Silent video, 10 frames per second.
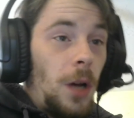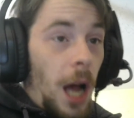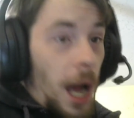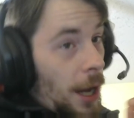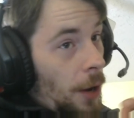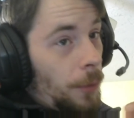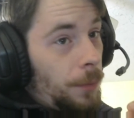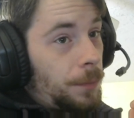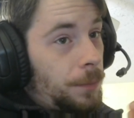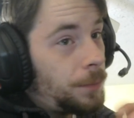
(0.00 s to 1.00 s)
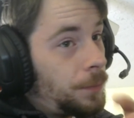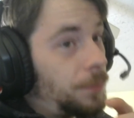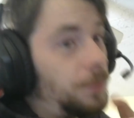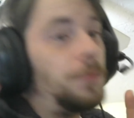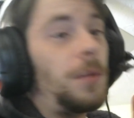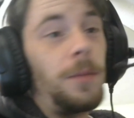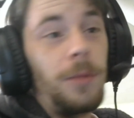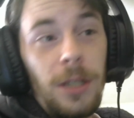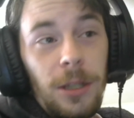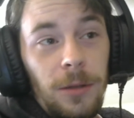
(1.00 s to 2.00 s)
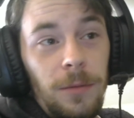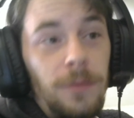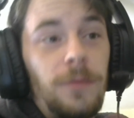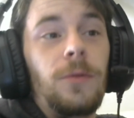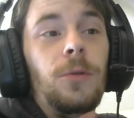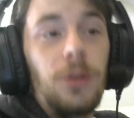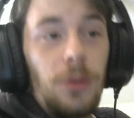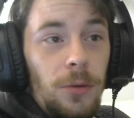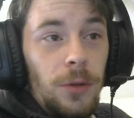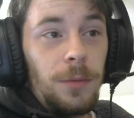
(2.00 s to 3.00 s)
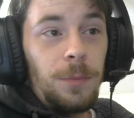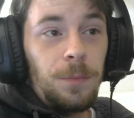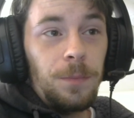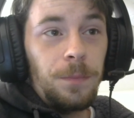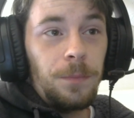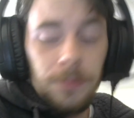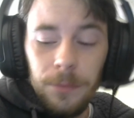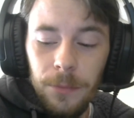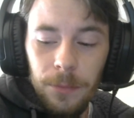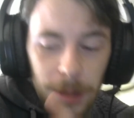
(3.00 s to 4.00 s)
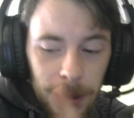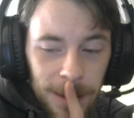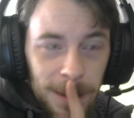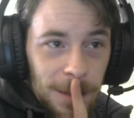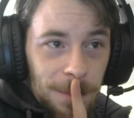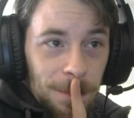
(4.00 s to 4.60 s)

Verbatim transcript: I hope my prediction Fujitora, because